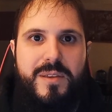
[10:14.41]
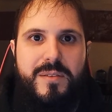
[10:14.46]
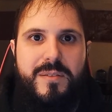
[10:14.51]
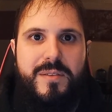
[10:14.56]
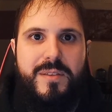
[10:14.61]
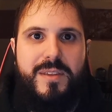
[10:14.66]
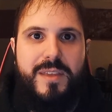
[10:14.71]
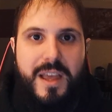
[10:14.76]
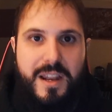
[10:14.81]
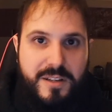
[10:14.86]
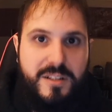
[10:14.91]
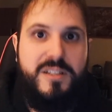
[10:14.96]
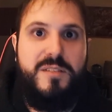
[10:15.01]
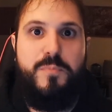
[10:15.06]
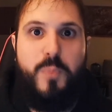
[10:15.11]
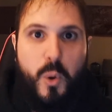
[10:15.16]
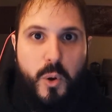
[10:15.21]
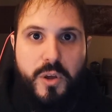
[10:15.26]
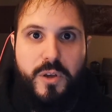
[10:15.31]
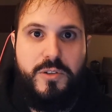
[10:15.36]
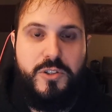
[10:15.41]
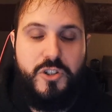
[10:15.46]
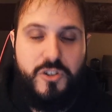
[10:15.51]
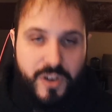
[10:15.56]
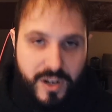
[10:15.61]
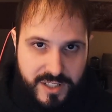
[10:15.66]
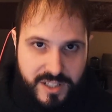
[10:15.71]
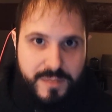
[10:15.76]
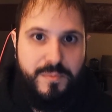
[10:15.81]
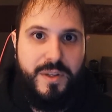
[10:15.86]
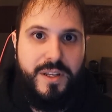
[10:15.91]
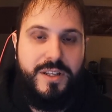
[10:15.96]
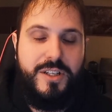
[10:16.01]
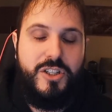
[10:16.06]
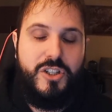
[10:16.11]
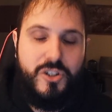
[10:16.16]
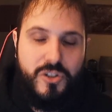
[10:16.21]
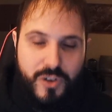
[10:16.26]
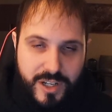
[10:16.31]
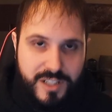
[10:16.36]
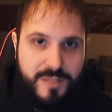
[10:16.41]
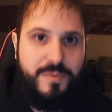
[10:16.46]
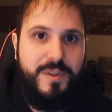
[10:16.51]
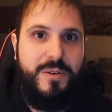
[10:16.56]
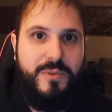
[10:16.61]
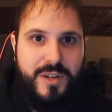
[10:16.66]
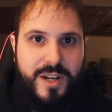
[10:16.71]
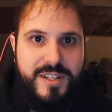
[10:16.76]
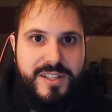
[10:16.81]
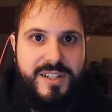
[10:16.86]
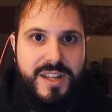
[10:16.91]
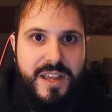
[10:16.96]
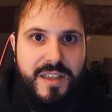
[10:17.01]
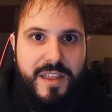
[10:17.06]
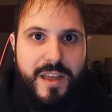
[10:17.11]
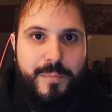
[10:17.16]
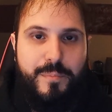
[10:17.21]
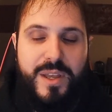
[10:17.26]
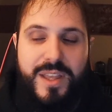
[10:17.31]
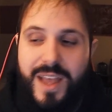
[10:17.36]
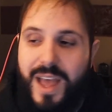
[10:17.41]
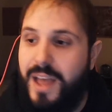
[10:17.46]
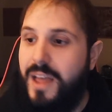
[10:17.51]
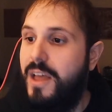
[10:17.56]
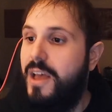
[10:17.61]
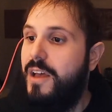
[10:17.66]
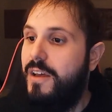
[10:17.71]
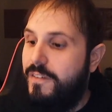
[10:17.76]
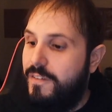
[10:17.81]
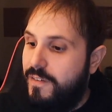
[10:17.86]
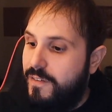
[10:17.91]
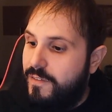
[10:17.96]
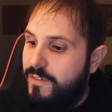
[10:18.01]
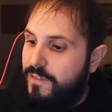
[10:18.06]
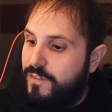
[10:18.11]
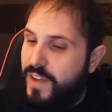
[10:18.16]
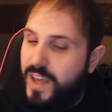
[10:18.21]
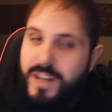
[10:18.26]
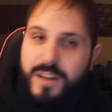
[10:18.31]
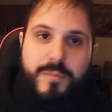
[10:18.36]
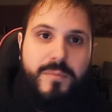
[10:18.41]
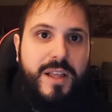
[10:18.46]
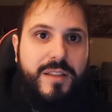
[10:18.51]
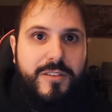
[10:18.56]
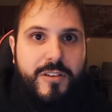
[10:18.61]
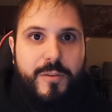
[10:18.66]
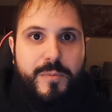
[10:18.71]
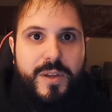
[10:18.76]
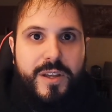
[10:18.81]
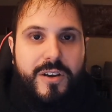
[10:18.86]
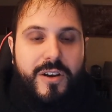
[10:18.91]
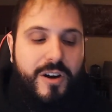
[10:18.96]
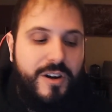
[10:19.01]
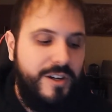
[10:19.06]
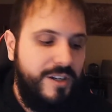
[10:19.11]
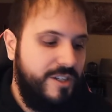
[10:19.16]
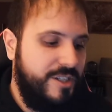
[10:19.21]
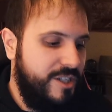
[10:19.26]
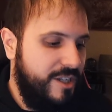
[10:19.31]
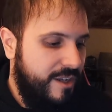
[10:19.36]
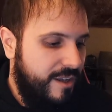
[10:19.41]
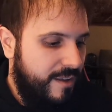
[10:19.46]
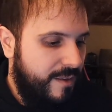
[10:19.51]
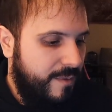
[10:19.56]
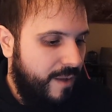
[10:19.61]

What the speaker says: getting spoiled. Trust me when I say that. But yeah, Venom: Let There Be Carnage.